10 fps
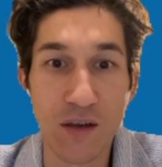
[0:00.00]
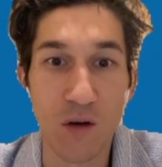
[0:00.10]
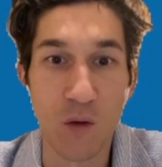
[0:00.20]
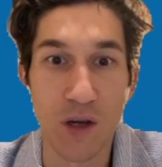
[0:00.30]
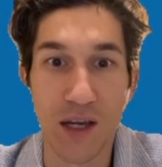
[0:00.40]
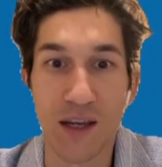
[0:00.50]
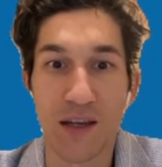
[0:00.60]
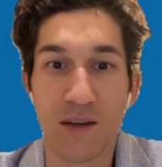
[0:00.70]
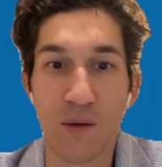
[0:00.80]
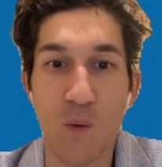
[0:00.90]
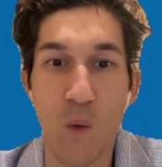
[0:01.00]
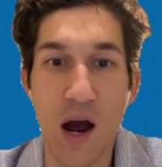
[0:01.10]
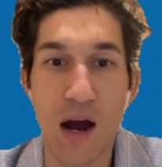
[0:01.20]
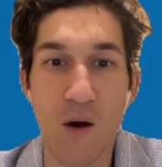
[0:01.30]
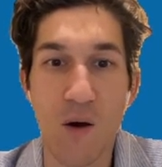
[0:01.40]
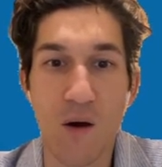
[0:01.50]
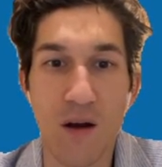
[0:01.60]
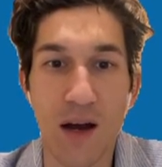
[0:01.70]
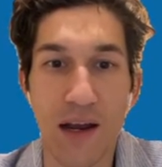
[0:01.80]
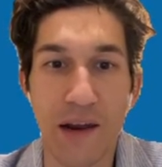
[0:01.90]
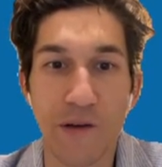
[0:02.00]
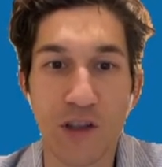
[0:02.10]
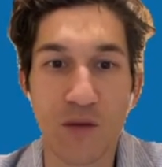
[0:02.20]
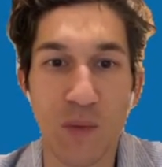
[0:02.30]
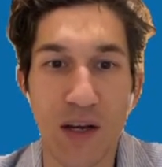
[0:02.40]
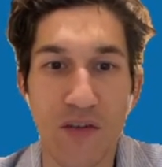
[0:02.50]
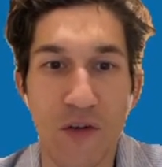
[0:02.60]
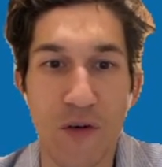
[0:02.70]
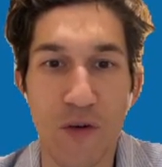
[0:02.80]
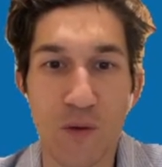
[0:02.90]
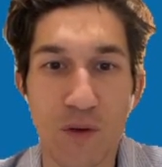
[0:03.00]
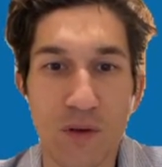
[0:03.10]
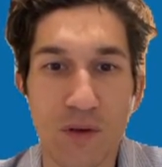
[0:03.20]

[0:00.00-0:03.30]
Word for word: Okay, wow, I lost my road.